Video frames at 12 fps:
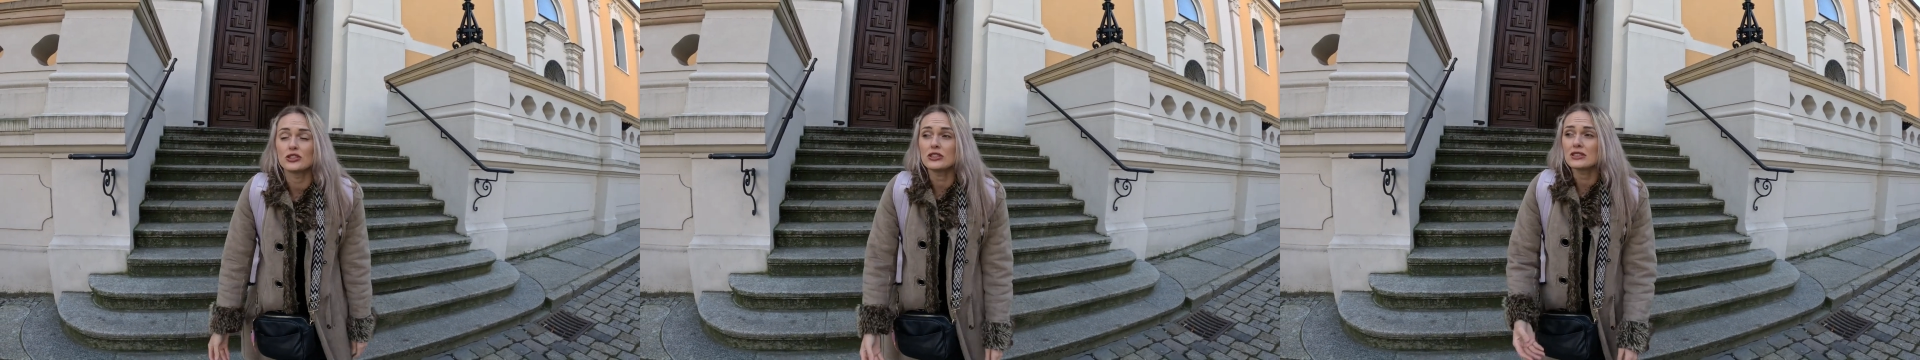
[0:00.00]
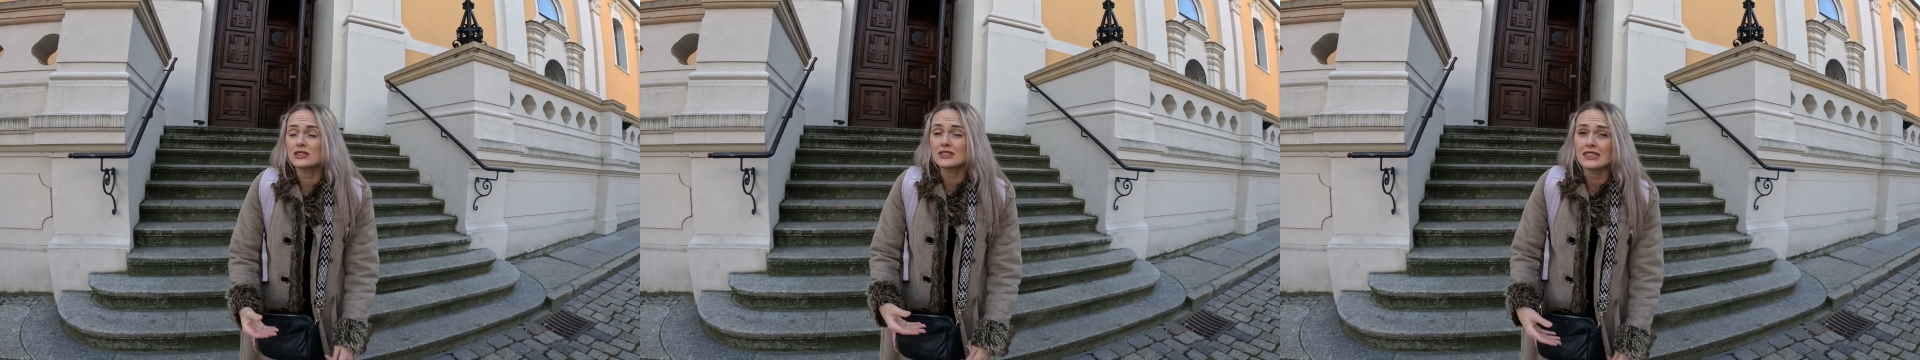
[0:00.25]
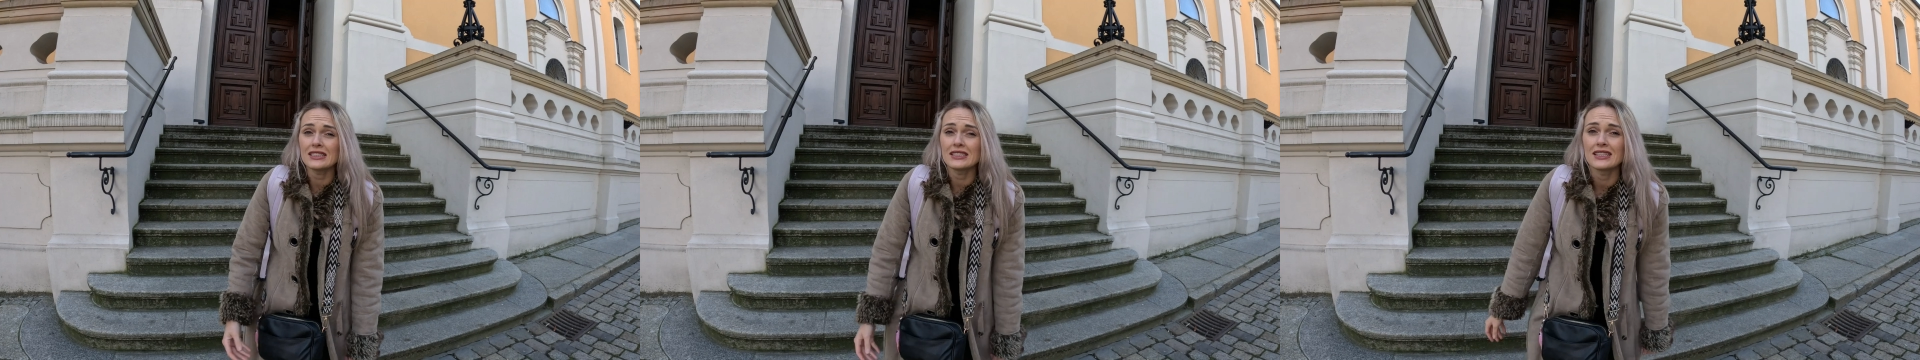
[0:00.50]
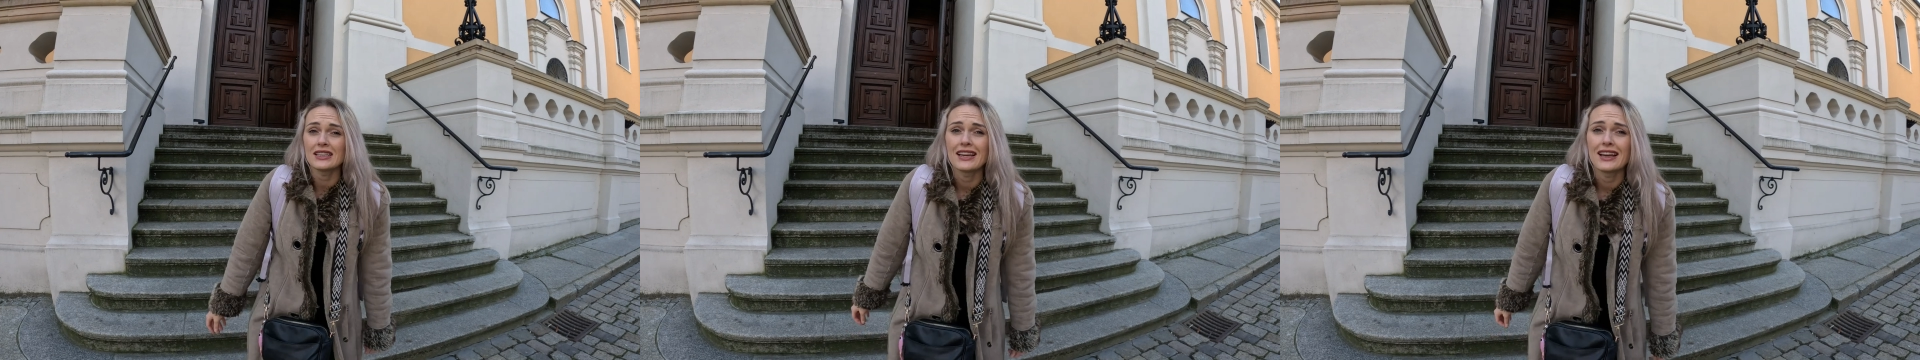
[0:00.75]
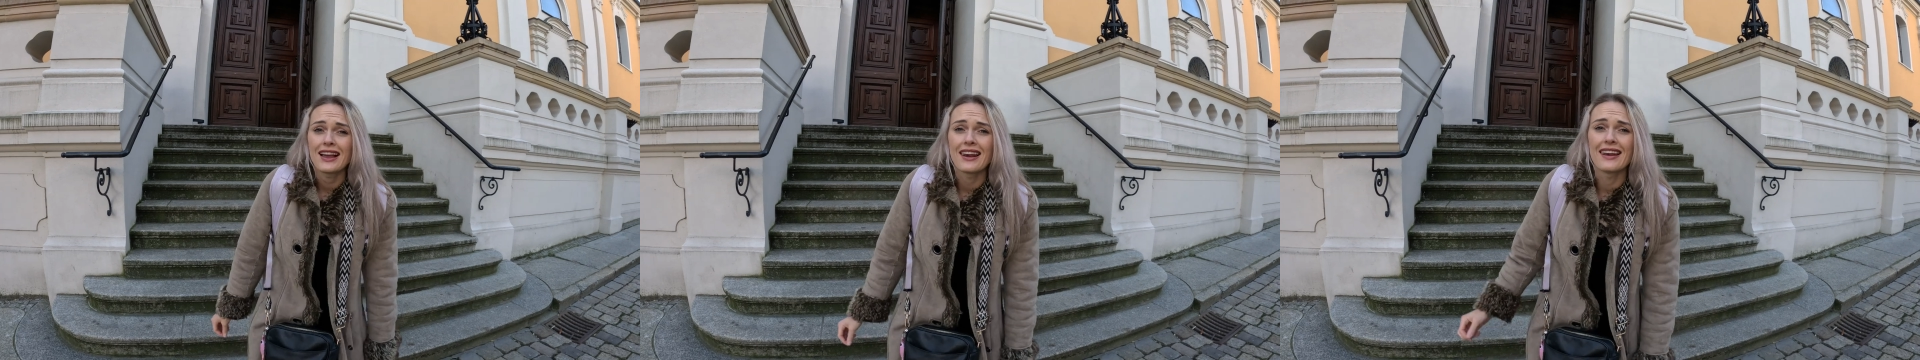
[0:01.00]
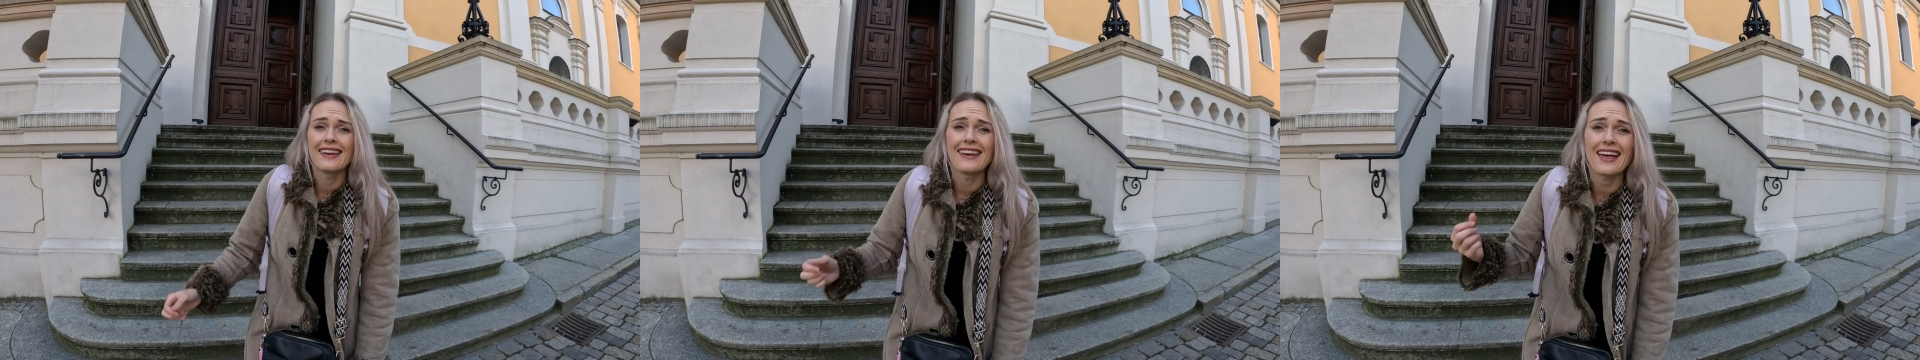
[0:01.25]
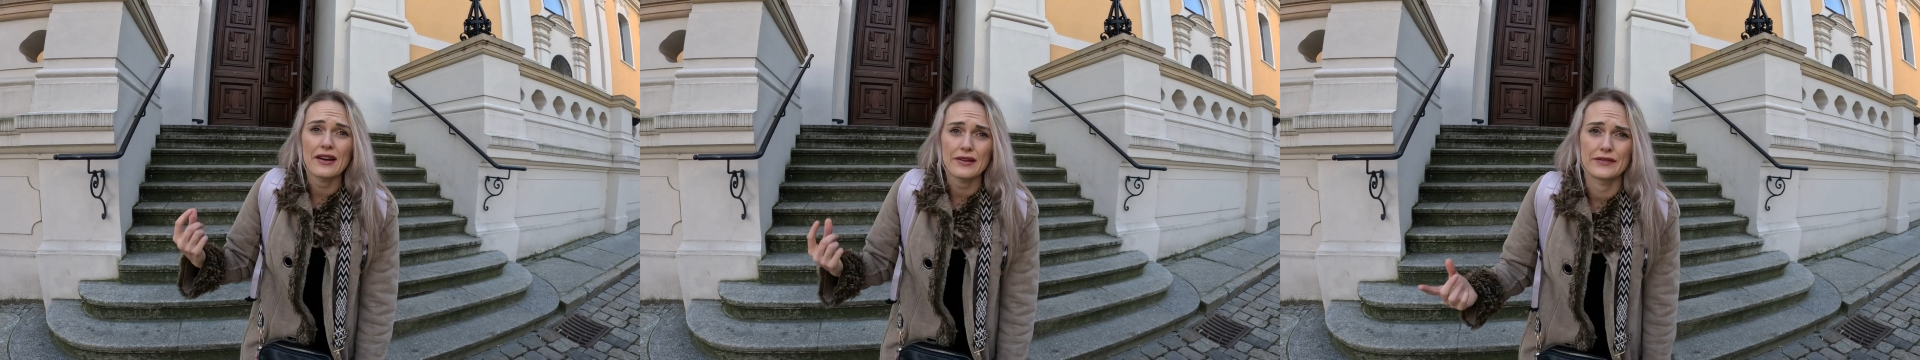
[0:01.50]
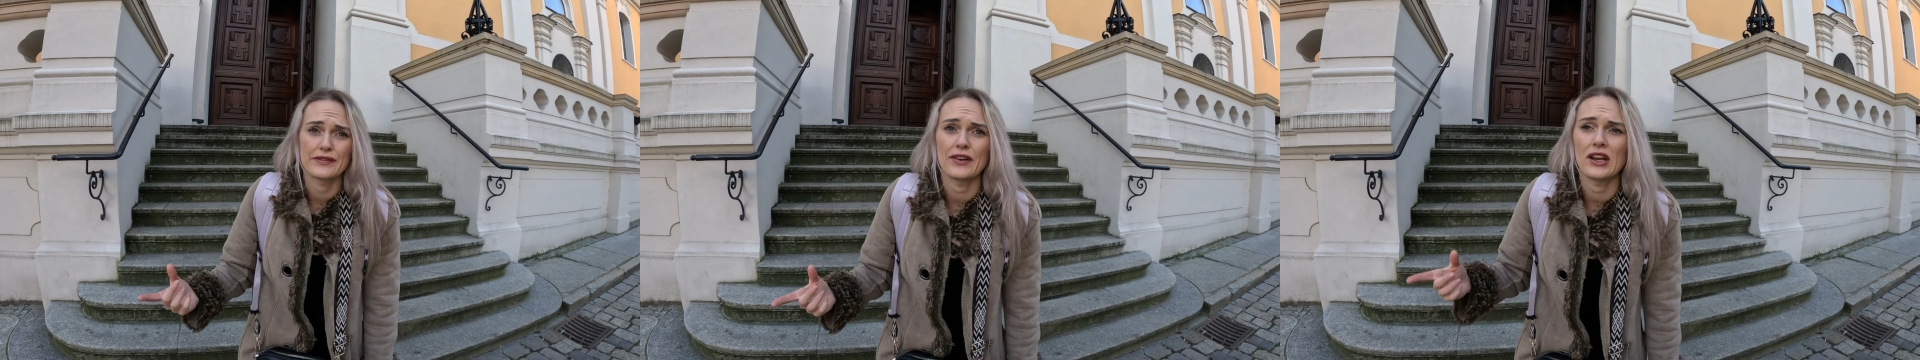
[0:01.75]
You can see
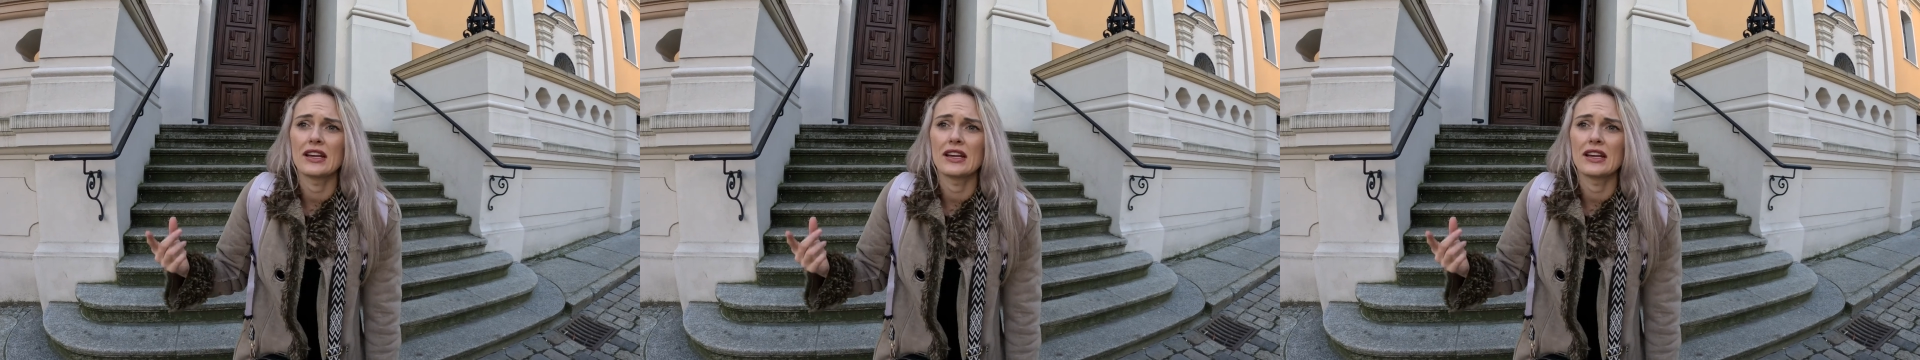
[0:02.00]
love